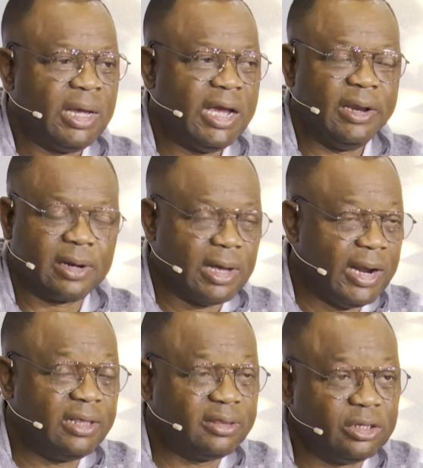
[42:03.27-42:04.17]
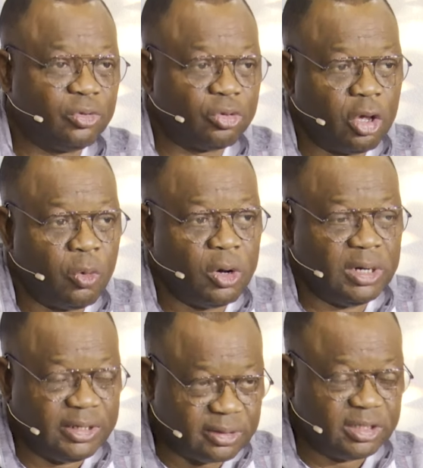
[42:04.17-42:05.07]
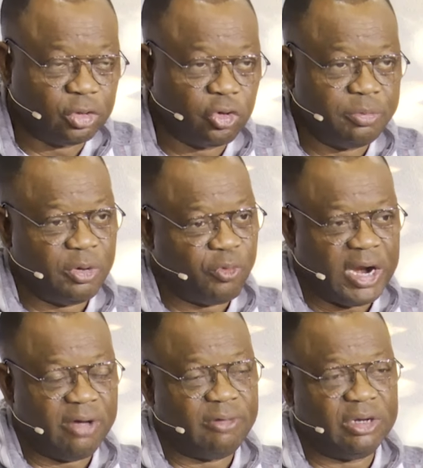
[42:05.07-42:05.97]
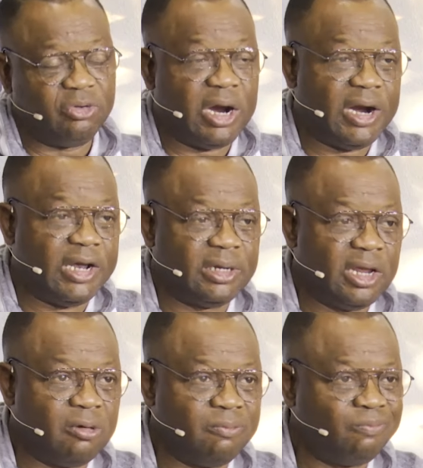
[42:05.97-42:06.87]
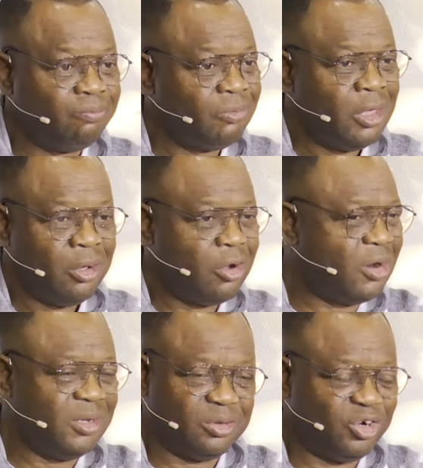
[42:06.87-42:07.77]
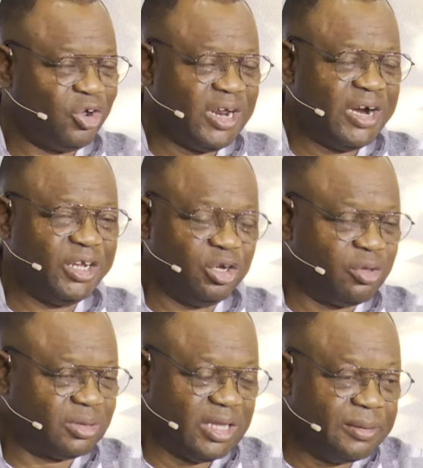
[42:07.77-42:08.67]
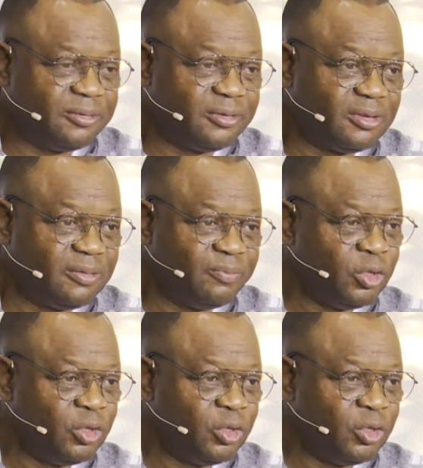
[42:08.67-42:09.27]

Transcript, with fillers: I, can I say to someone listening to me wherever you are right now, God is reordering your steps.